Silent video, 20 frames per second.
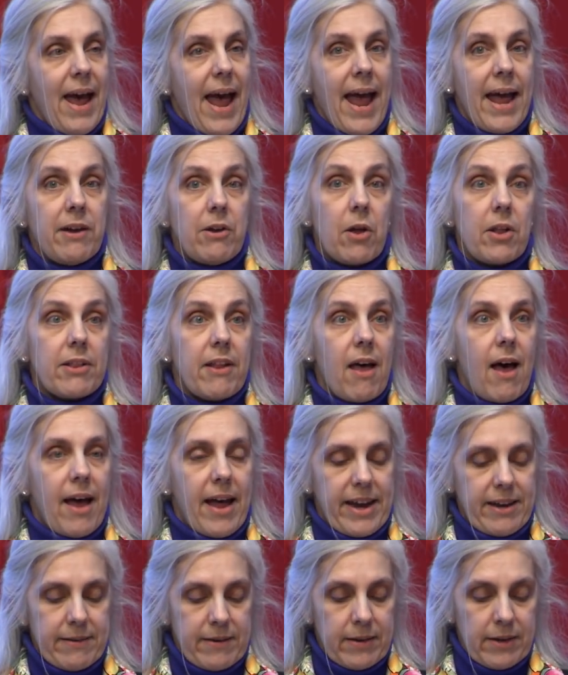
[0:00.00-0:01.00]
and
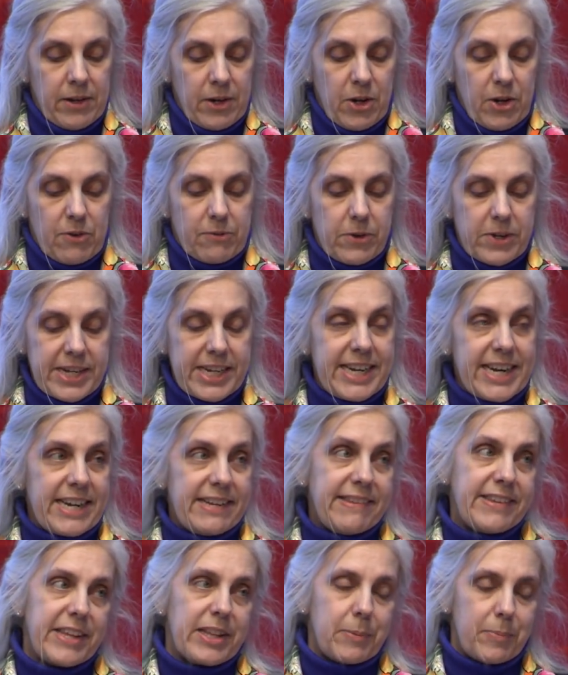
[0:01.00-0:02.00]
online for
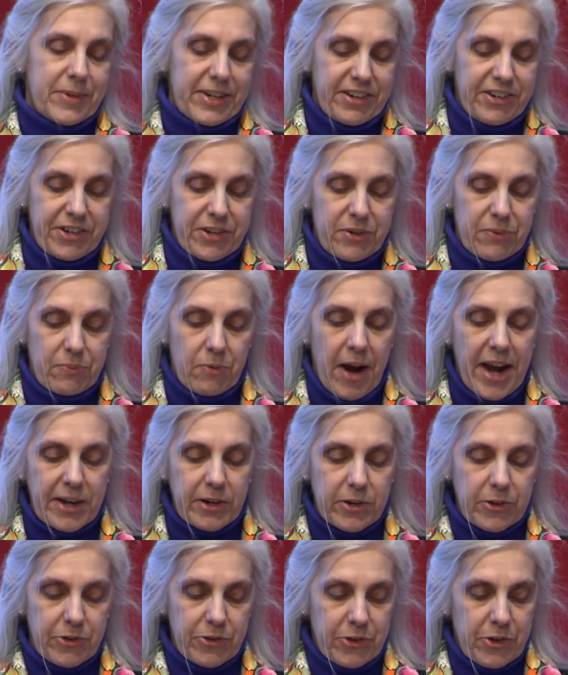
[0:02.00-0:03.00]
today's celebration of
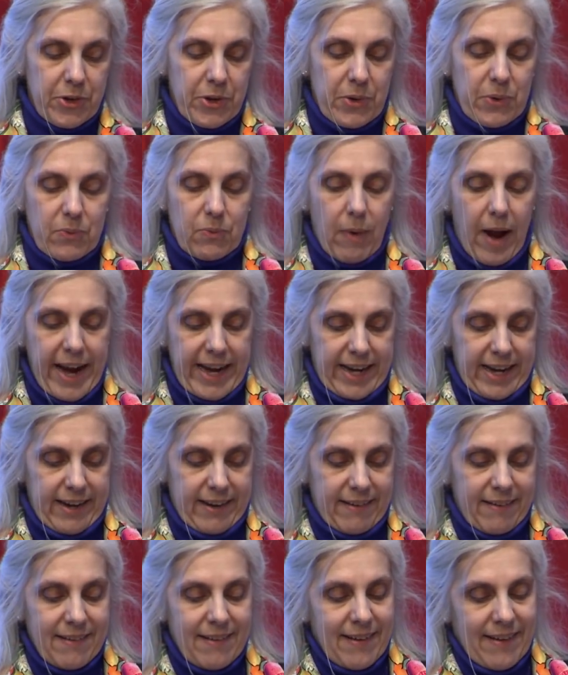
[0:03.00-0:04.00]
writers, writing,